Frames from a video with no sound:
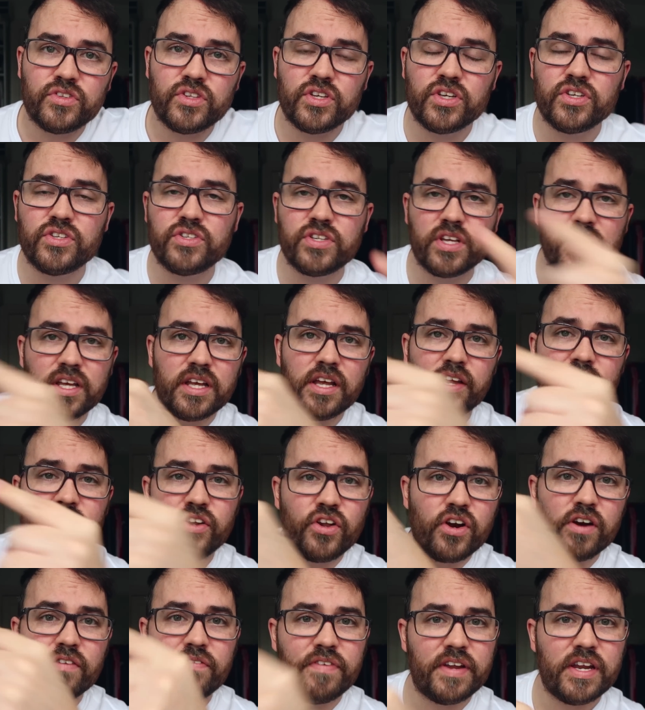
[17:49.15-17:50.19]
there's
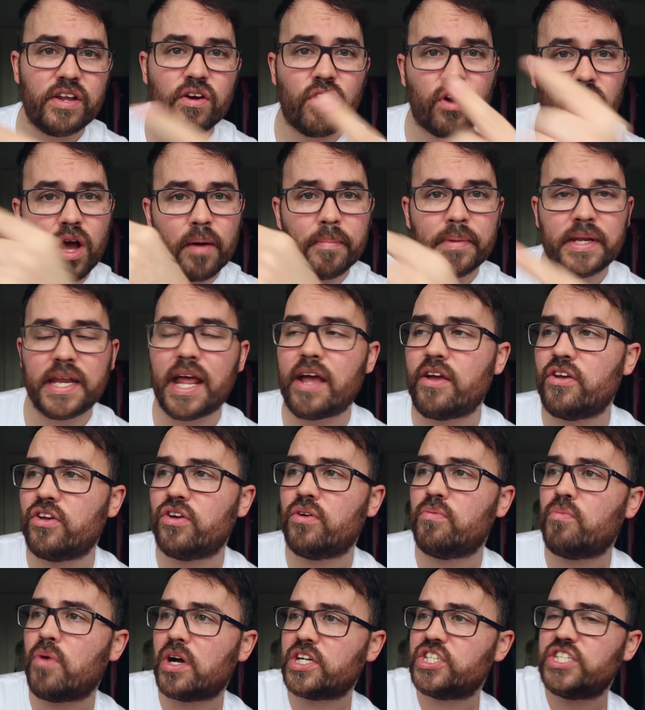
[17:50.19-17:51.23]
another video coming out.
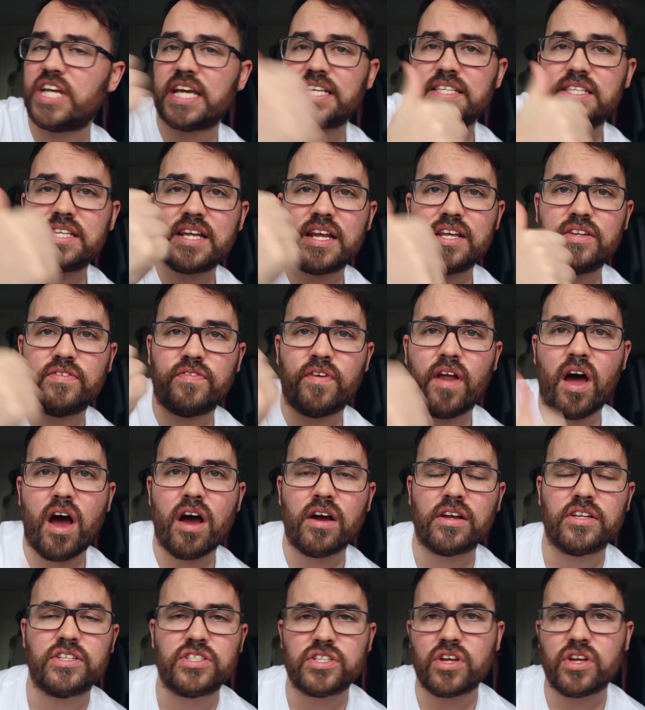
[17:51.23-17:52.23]
You can watch yesterday's vlog.